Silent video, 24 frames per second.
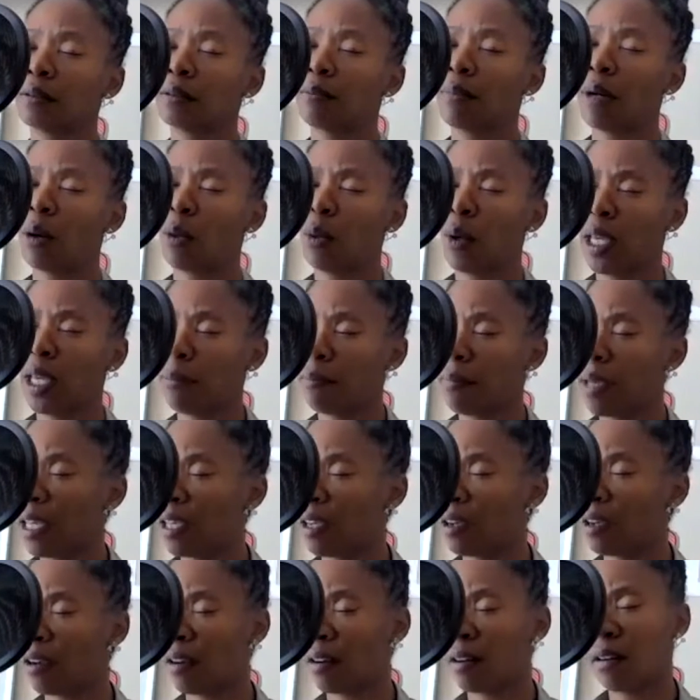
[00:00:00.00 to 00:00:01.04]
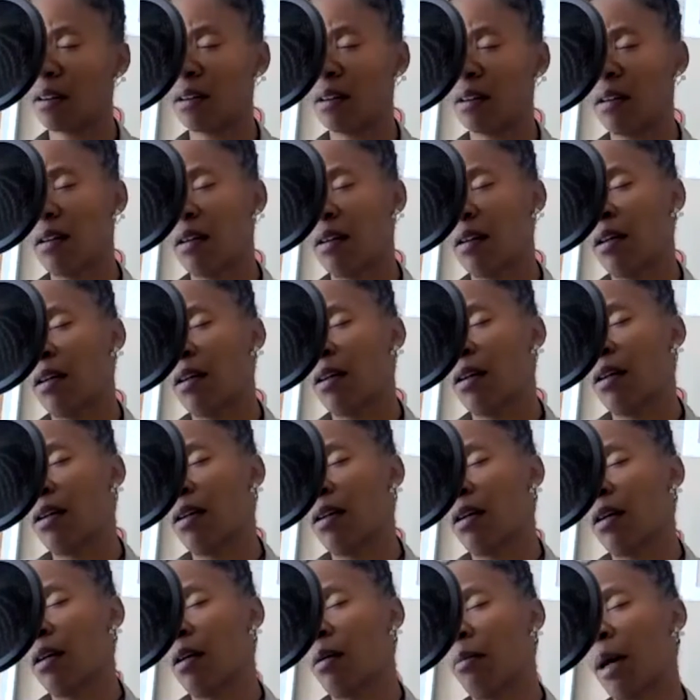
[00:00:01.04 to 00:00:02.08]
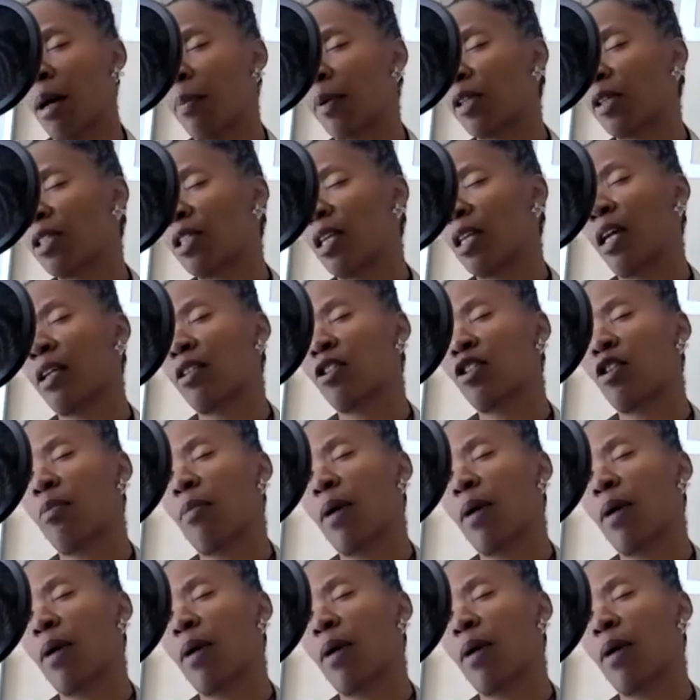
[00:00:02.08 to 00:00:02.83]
my waymaker, my protector,